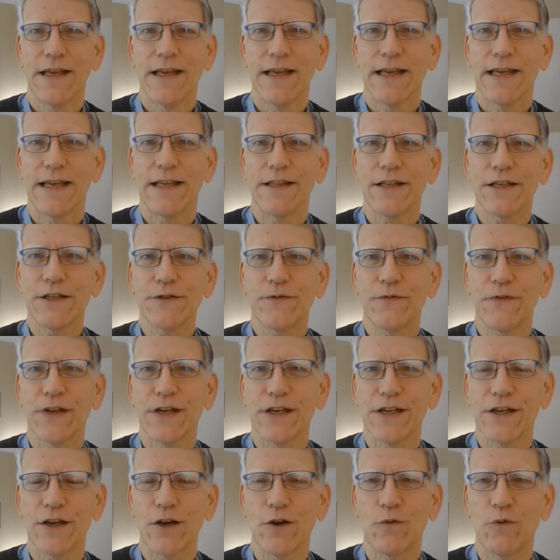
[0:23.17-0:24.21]
In this
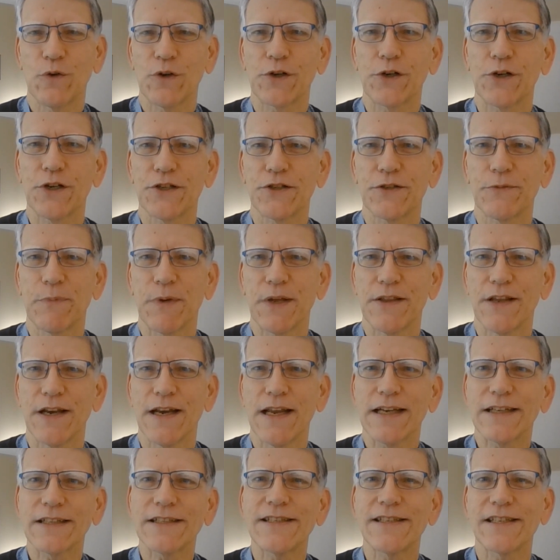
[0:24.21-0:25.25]
video, we're going to spend the
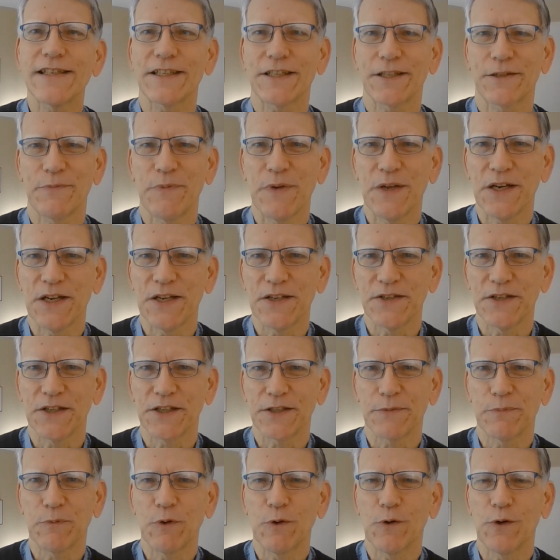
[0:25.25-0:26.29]
next six minutes
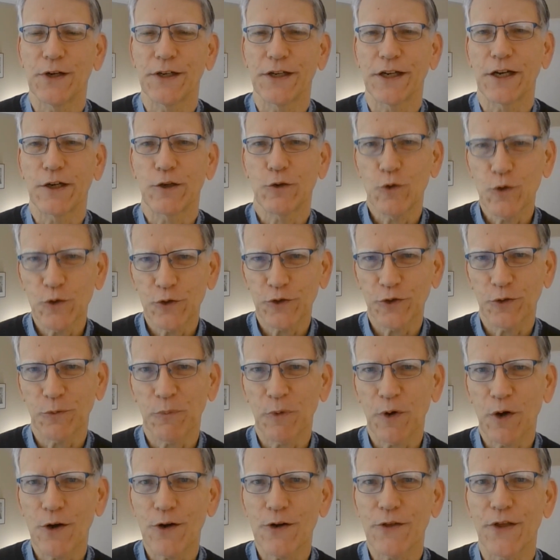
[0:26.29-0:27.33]
exploring a crucial
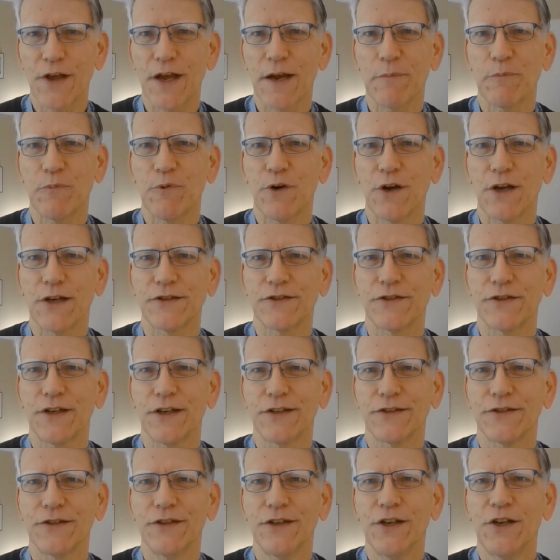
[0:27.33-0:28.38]
part of that
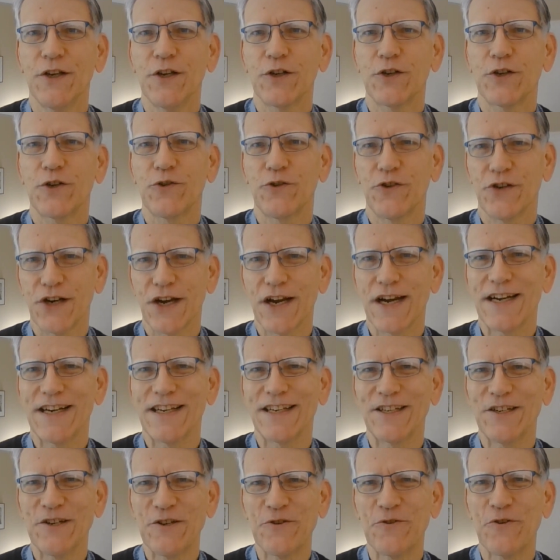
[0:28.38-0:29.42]
process,
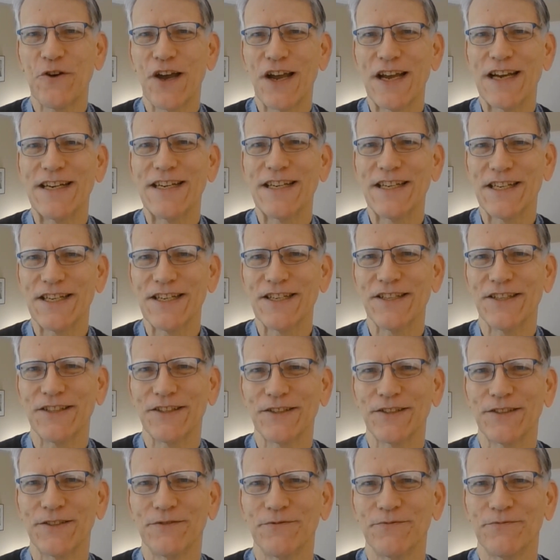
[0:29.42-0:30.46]
creating new
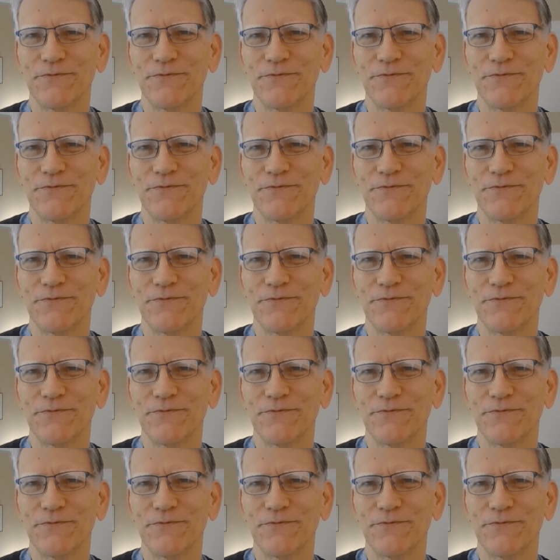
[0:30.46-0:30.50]
ideas.